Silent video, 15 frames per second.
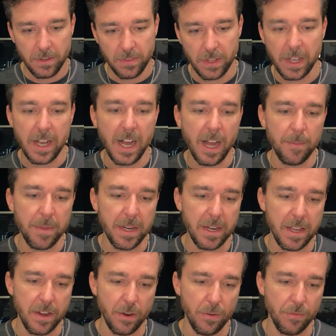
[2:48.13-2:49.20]
The comment
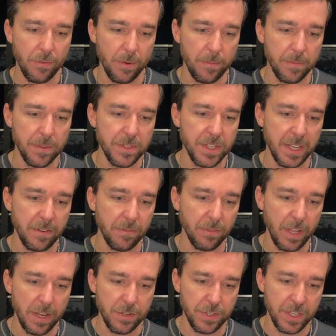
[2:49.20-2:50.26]
here from Zen
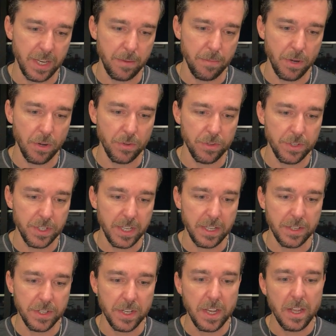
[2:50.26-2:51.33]
Flesh, Zen Bones
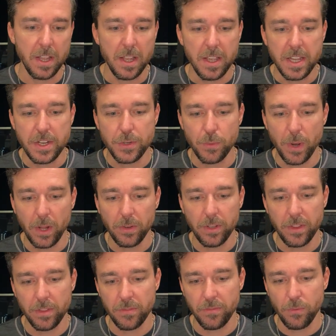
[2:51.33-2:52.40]
is, he dwelt
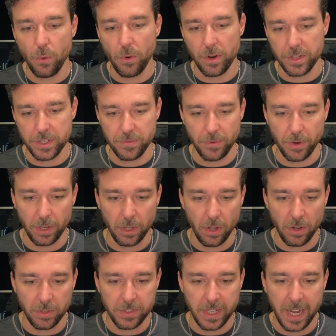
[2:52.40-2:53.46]
in the forest for a
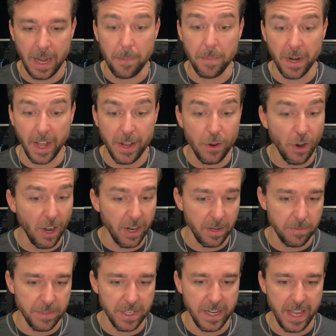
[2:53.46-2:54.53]
long time, but I caught
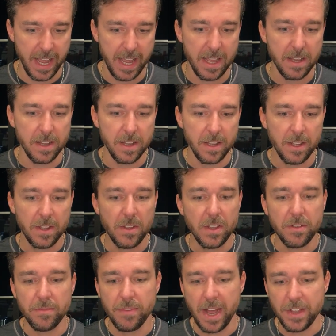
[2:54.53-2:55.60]
him today.
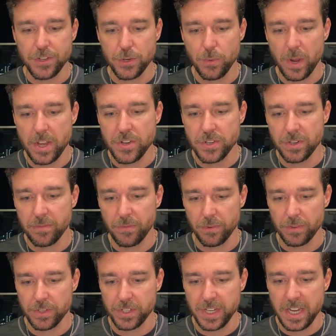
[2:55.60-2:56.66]
Infatuation for
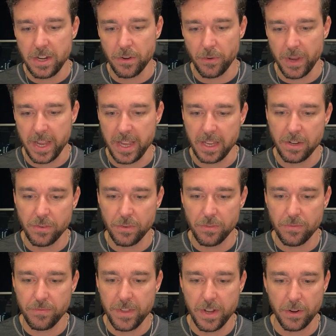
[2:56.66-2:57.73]
scenery
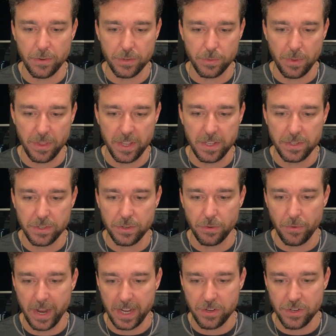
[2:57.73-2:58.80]
interferes with his
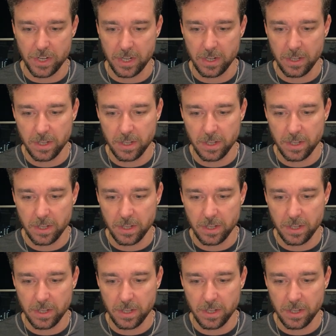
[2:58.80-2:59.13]
direction.